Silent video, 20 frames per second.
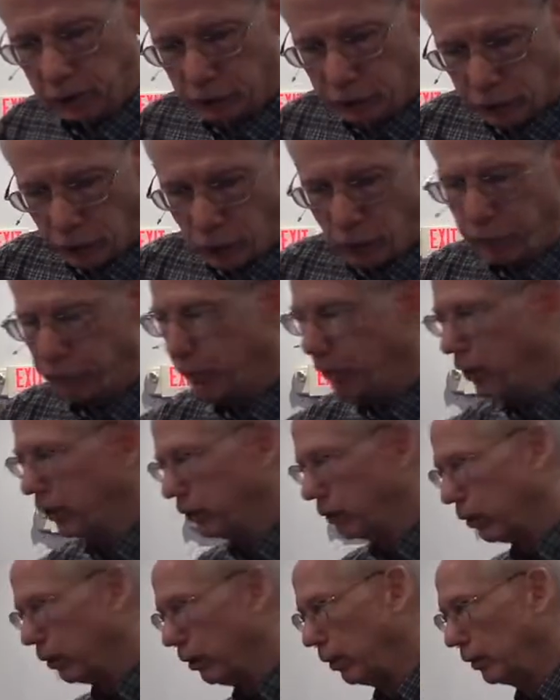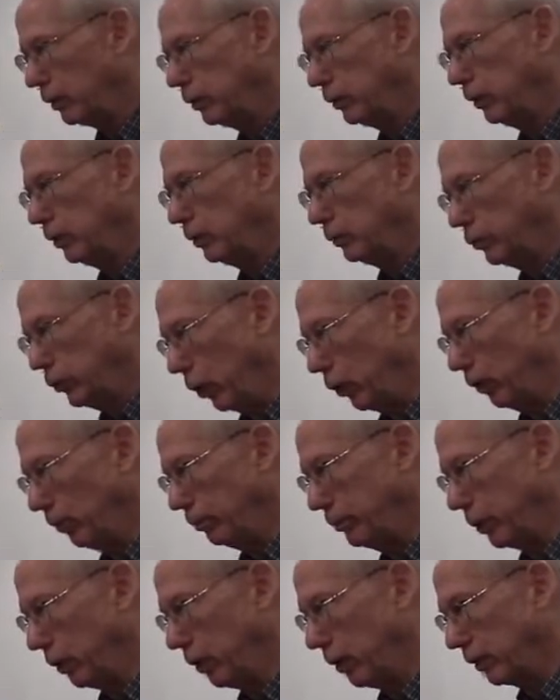Zophar talks,
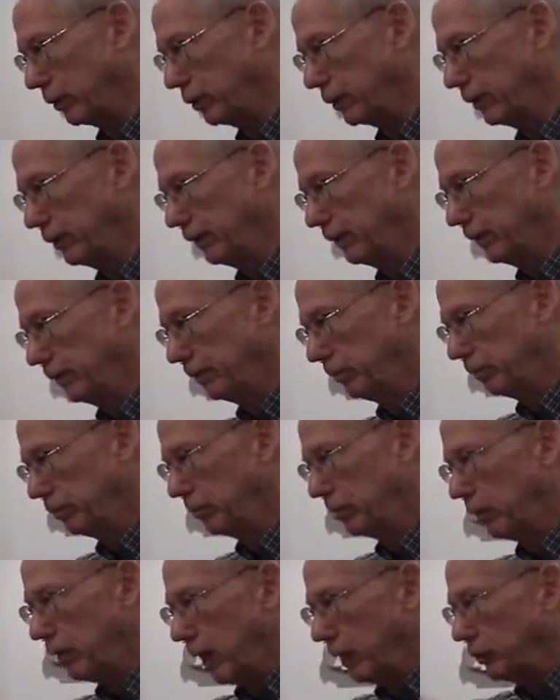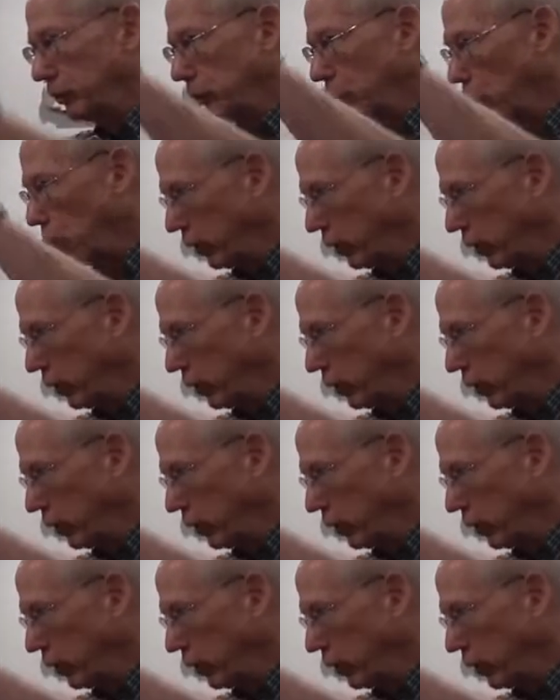Job talks. That's the